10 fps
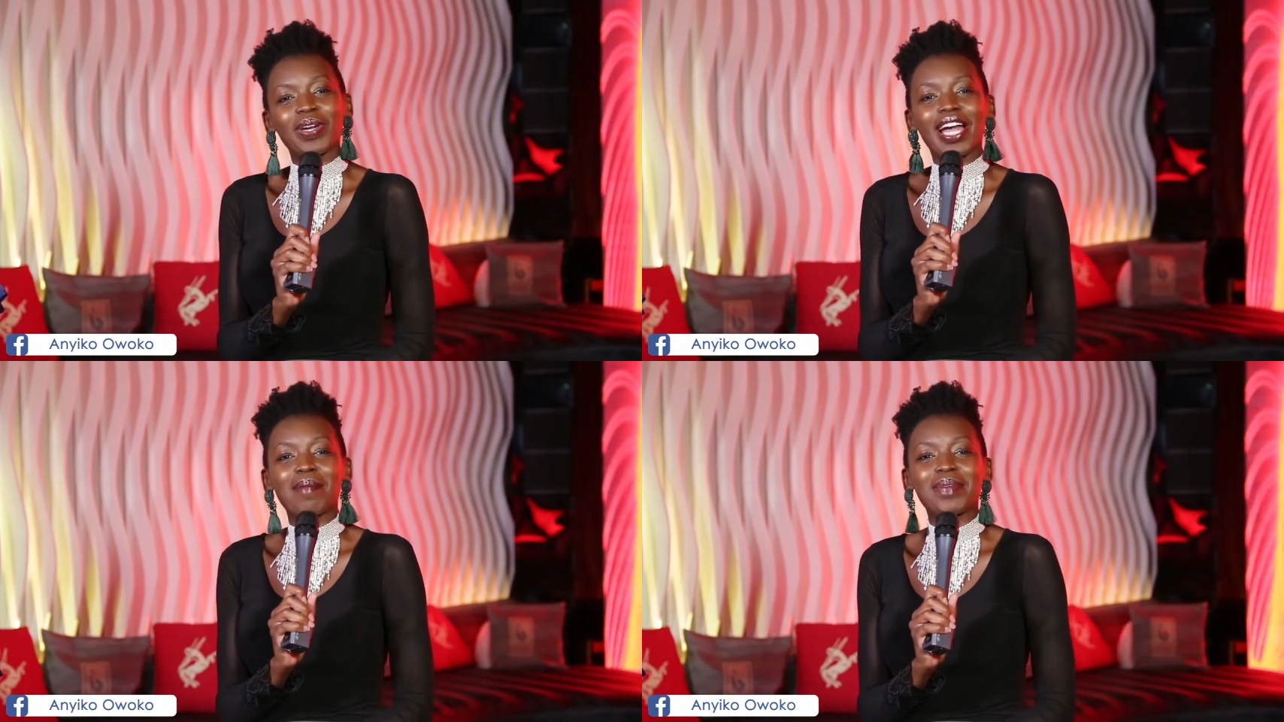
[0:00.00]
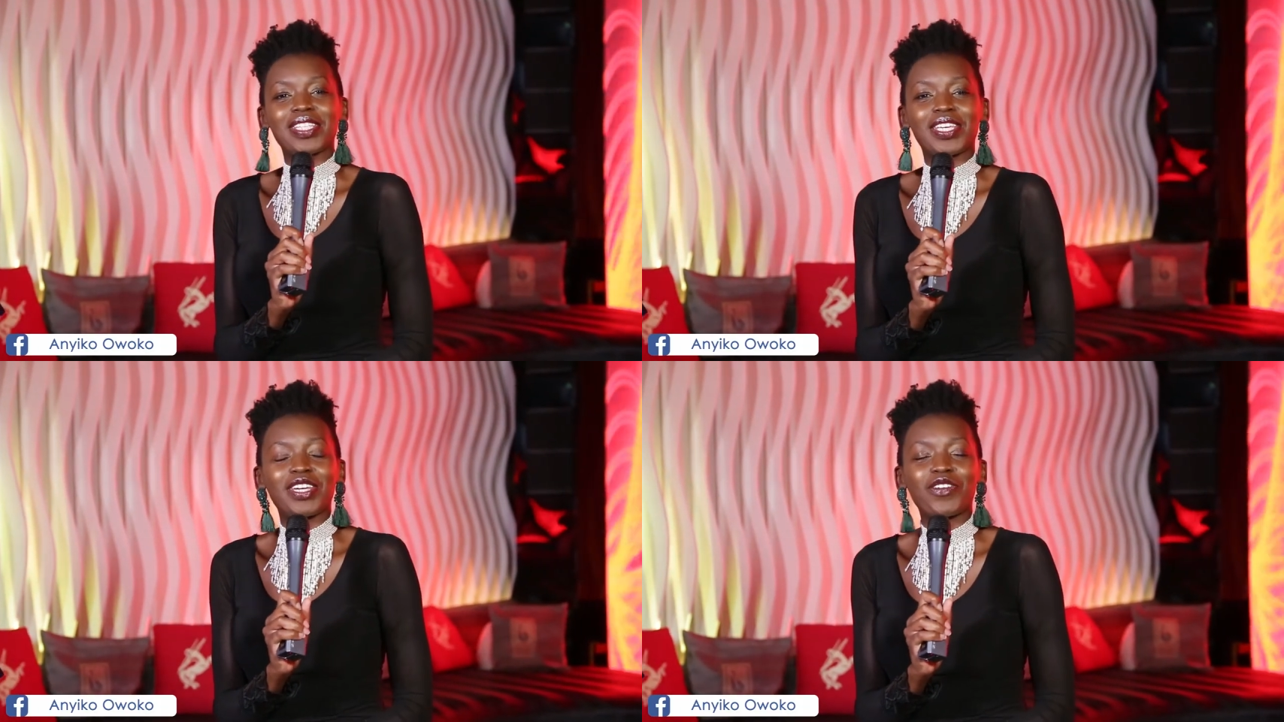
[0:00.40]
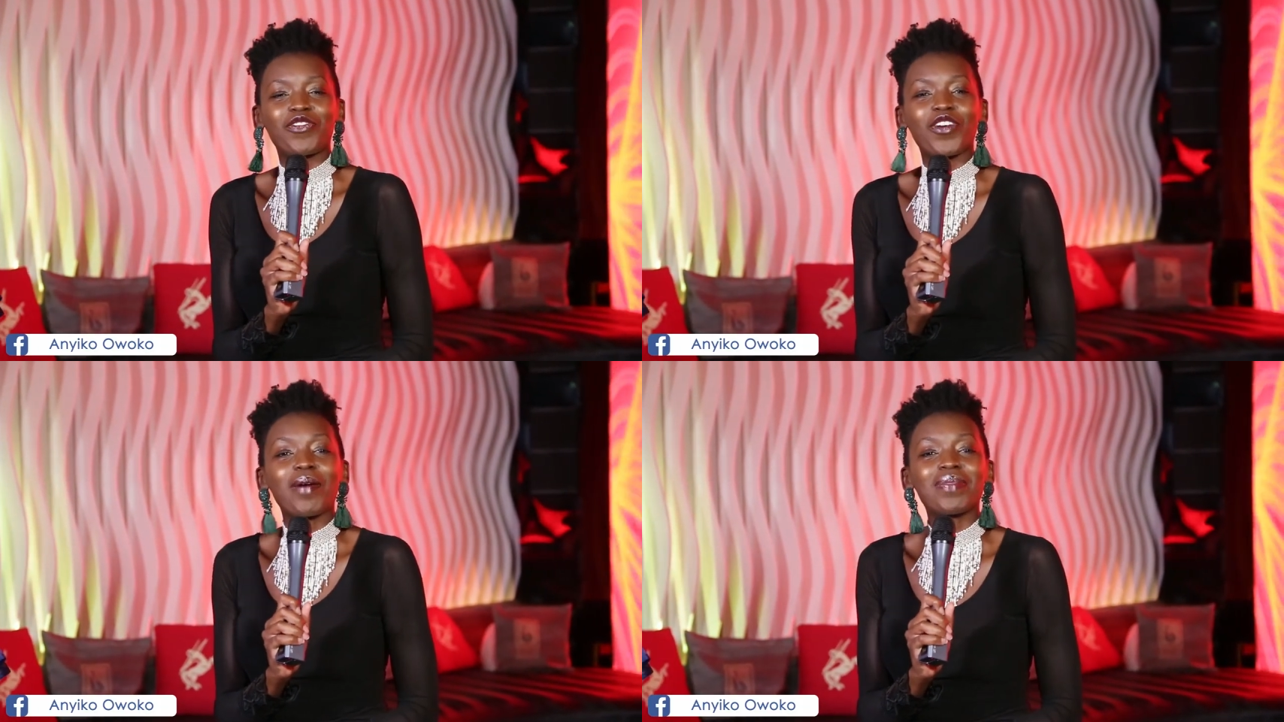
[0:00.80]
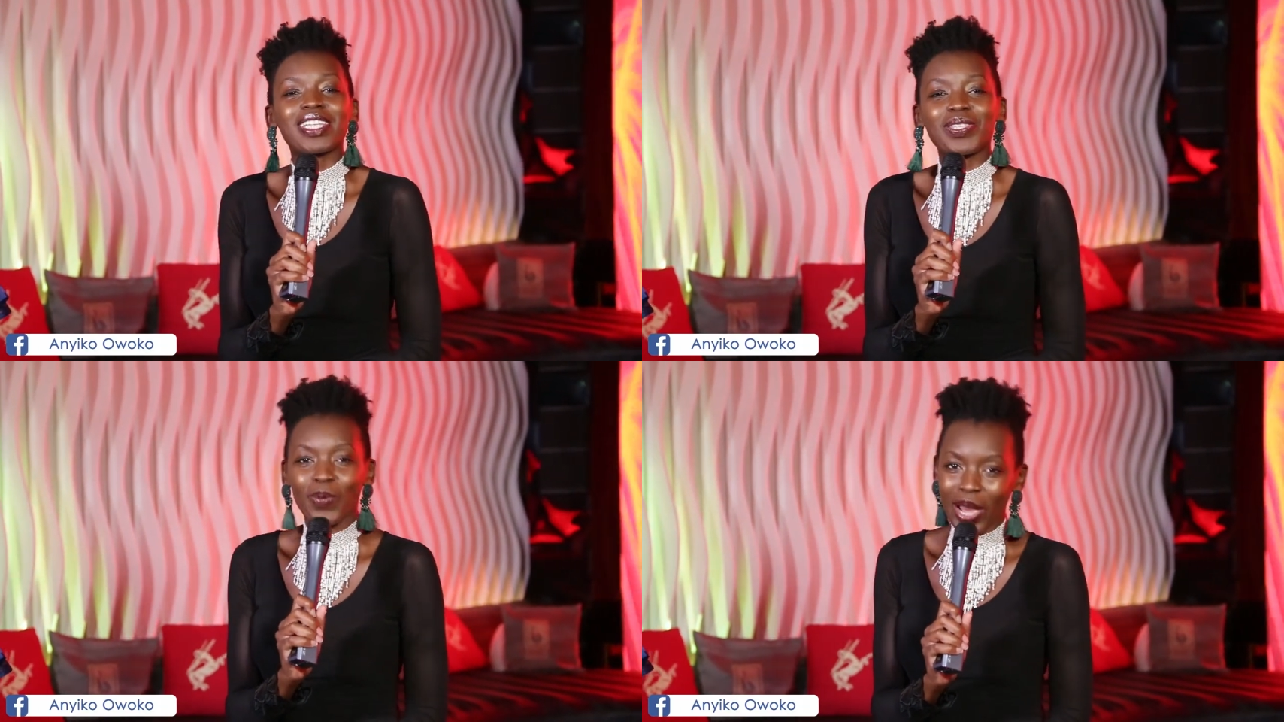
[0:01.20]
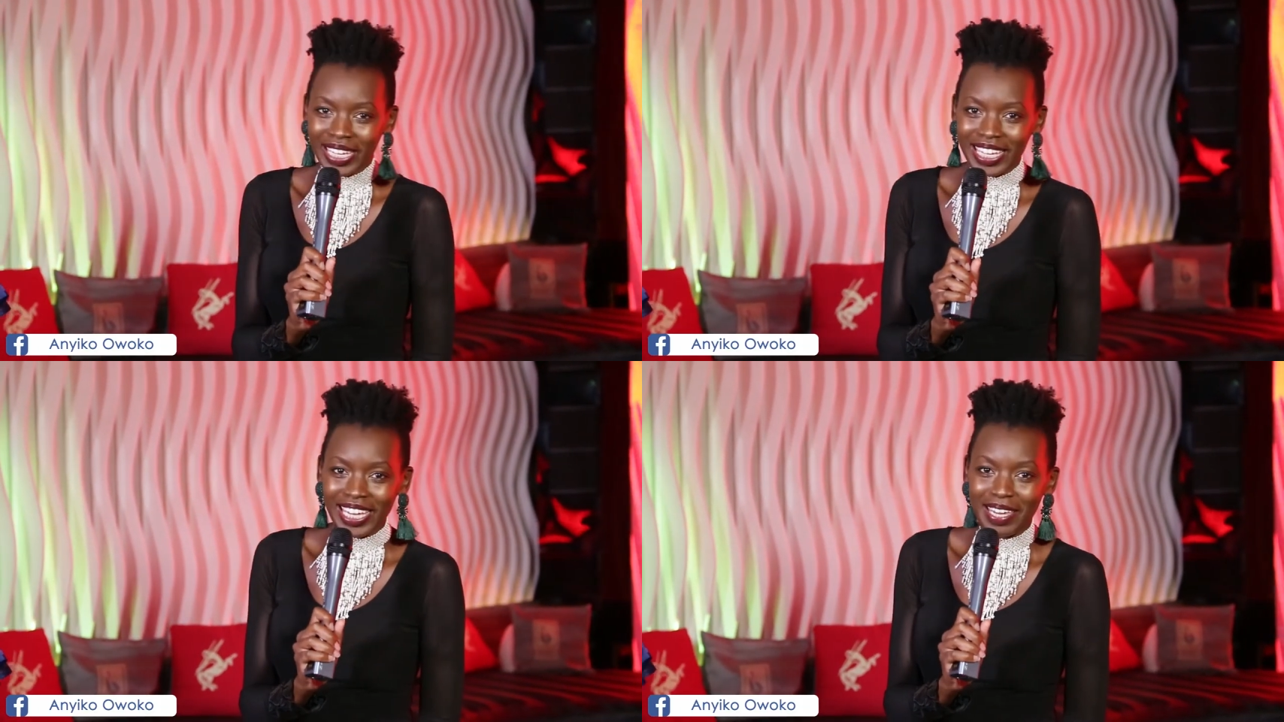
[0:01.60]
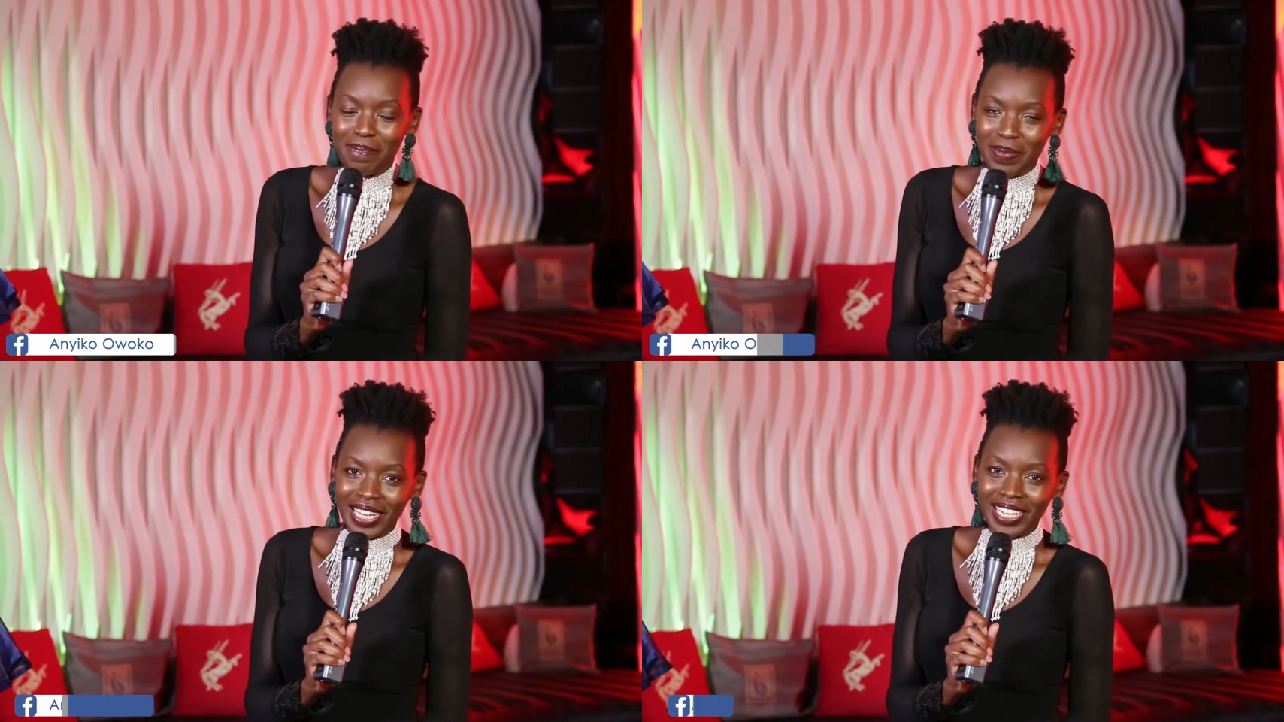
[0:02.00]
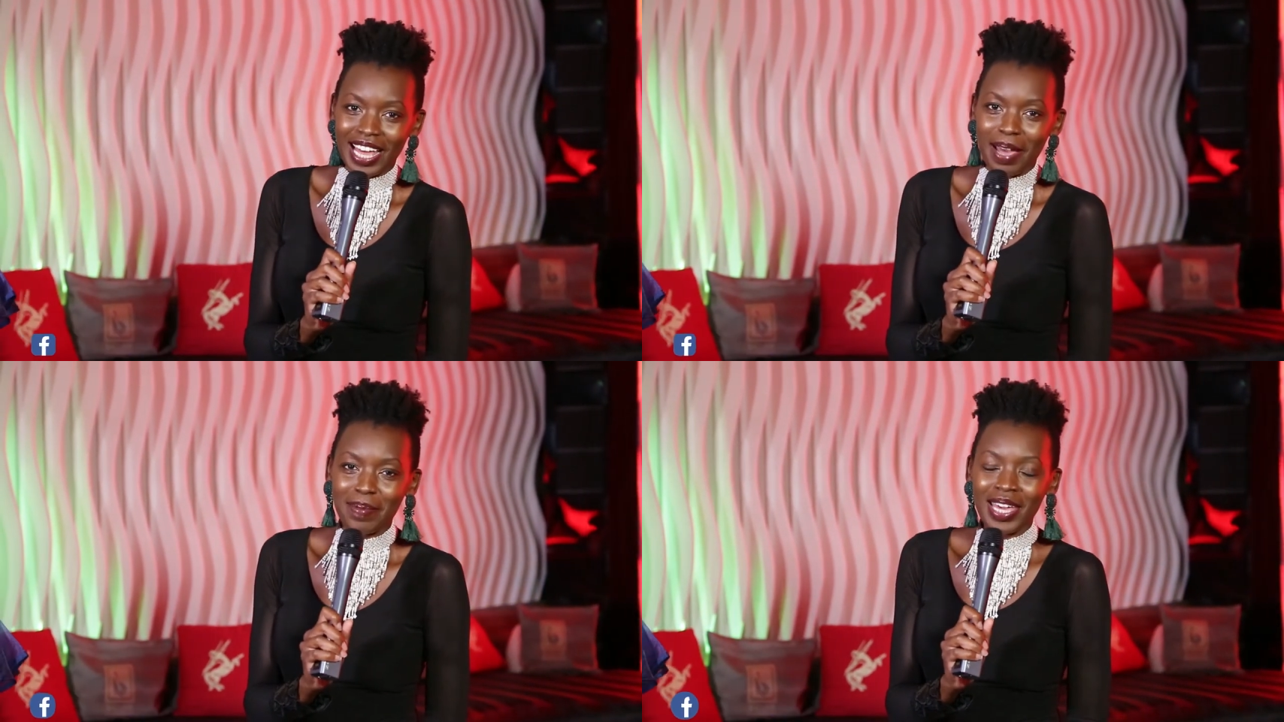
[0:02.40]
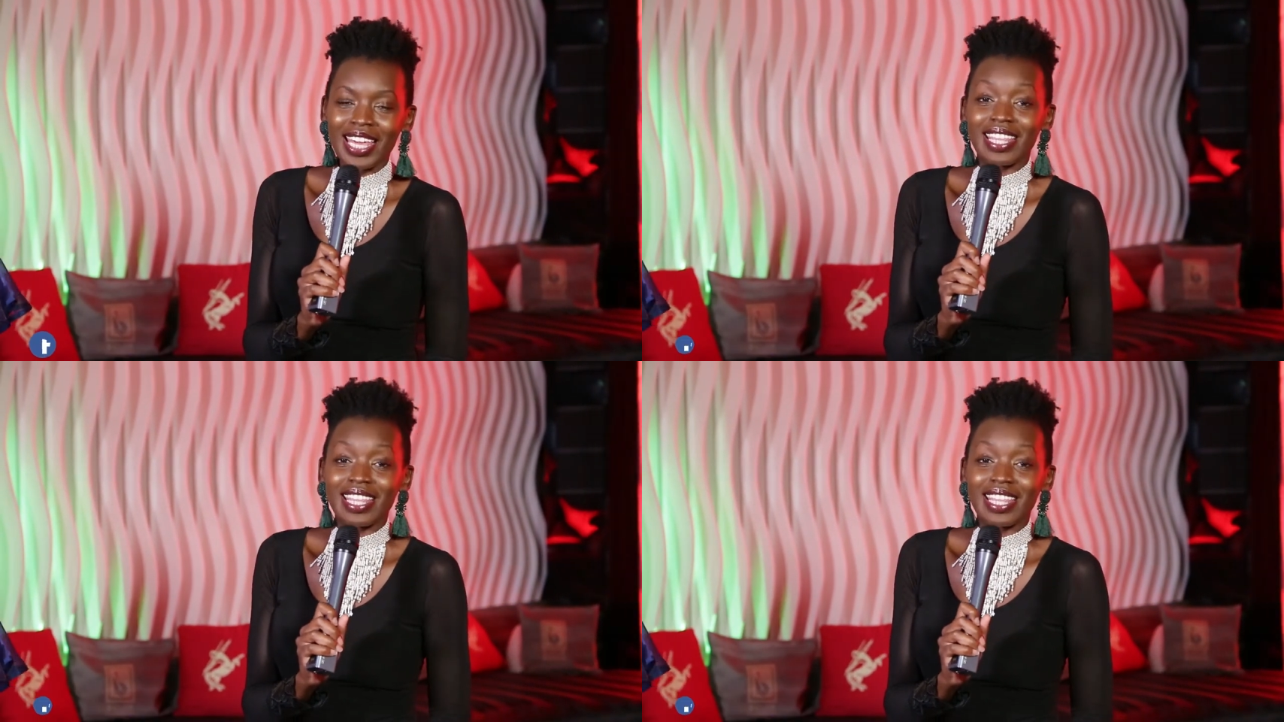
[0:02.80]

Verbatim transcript: we're coming to you from the Swanky B-Club.